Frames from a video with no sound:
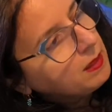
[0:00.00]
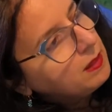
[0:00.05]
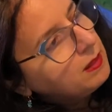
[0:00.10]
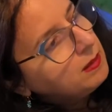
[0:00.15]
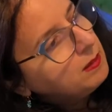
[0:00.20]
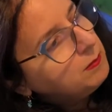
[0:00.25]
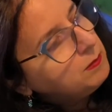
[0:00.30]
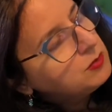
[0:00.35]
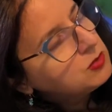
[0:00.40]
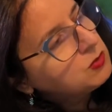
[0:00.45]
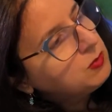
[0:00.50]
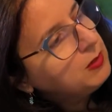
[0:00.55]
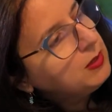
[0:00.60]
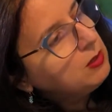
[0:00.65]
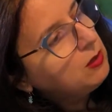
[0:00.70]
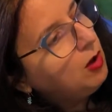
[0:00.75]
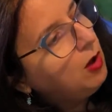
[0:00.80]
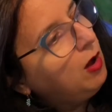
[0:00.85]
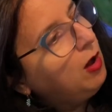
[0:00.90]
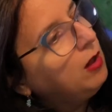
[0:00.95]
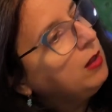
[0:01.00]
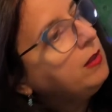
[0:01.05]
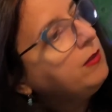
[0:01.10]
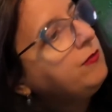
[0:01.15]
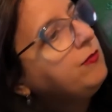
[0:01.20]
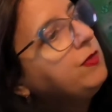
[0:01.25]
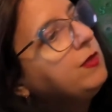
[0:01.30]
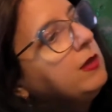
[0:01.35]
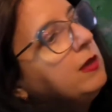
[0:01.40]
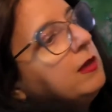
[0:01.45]
Between all of
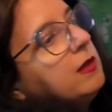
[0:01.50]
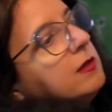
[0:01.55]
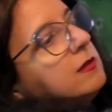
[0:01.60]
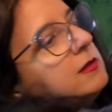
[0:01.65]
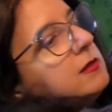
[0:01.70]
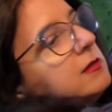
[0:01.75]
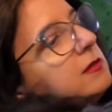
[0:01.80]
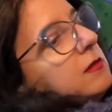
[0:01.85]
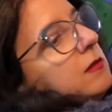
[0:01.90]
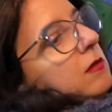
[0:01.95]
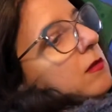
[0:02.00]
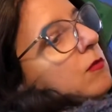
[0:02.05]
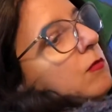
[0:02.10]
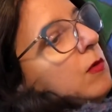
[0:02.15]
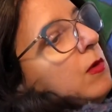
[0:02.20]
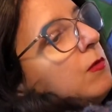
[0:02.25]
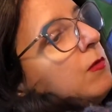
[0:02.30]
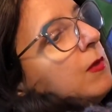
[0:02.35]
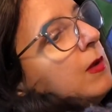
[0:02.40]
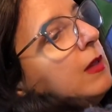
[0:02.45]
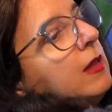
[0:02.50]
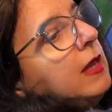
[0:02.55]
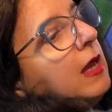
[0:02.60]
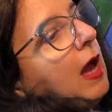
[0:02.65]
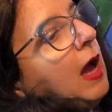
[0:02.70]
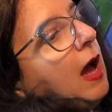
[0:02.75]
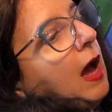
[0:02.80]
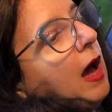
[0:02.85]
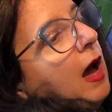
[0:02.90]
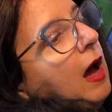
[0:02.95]
these, we really
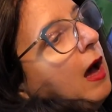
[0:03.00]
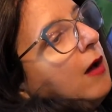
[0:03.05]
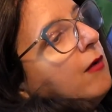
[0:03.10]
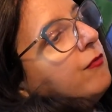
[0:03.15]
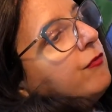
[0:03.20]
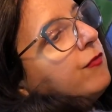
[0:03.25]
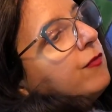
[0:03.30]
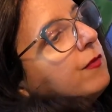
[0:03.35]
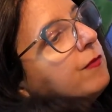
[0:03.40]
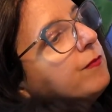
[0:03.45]
have